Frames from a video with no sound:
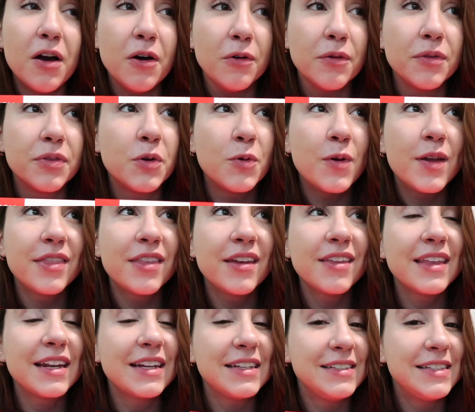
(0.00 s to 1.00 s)
Oh, the one
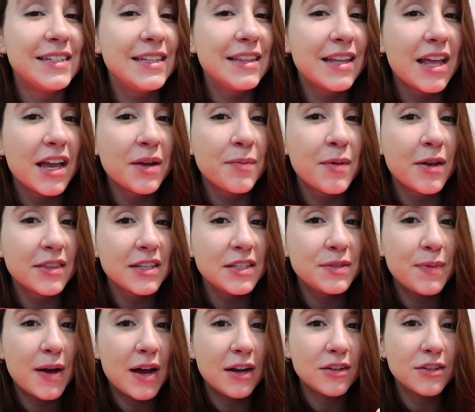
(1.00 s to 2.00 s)
thing that I didn't like about these
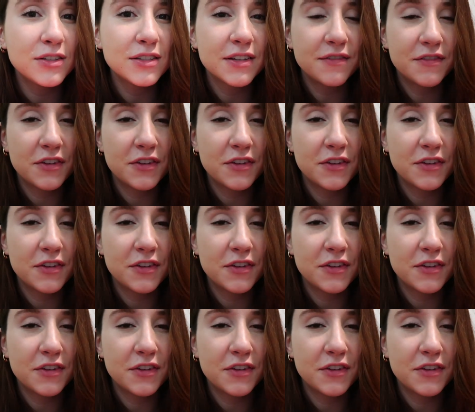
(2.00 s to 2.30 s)
bottles,